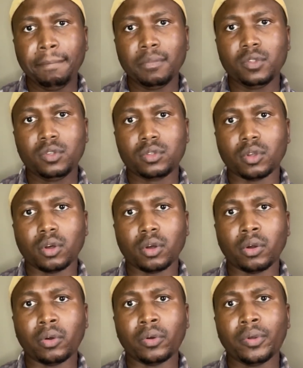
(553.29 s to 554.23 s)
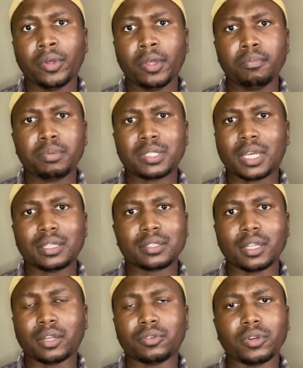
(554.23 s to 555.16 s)
So besides
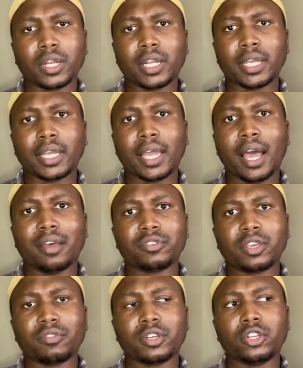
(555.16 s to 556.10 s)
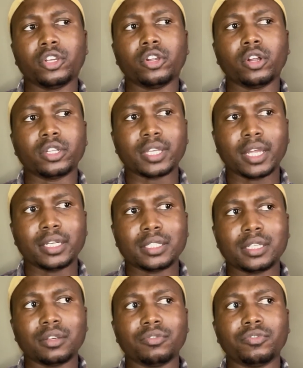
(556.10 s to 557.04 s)
that, really, I've given you an
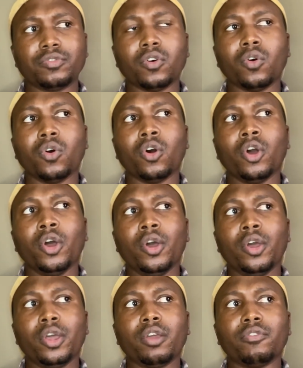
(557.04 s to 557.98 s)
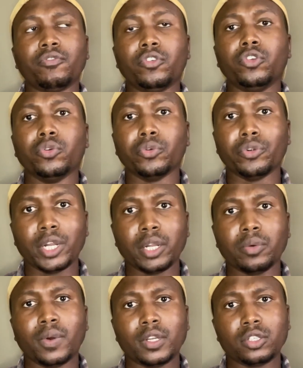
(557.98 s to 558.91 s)
alternative for if you really
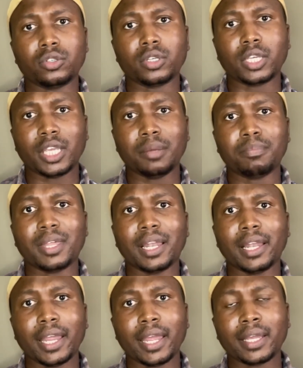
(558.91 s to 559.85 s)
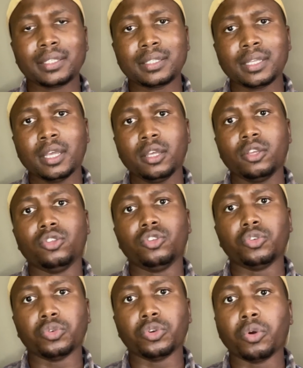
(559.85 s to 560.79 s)
want to keep the legs.
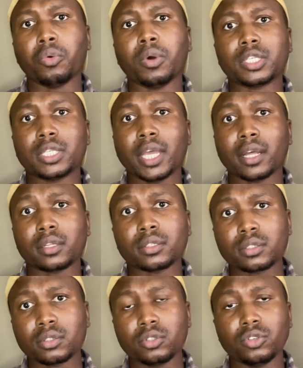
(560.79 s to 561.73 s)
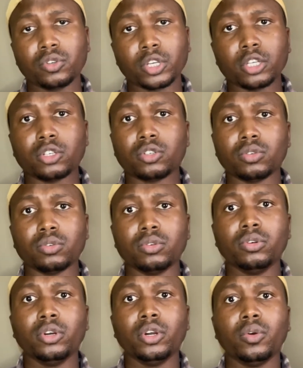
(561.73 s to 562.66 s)
You know what else you can do
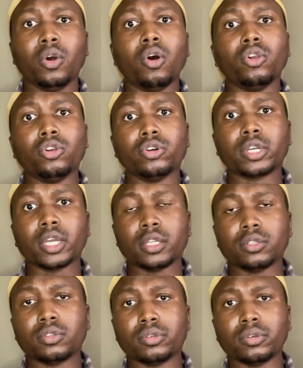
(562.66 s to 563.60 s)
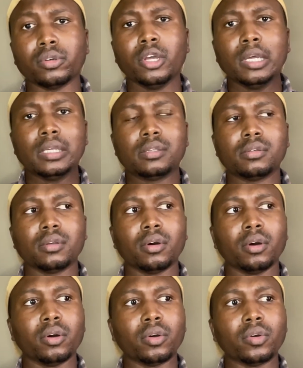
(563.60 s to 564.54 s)
or look into,
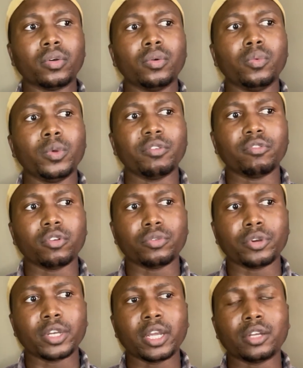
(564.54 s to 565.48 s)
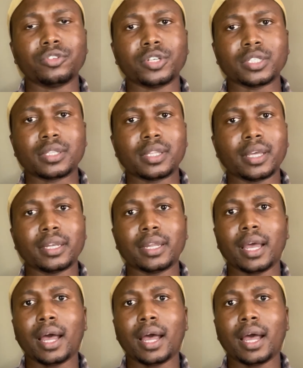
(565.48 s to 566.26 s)
so we've already addressed that.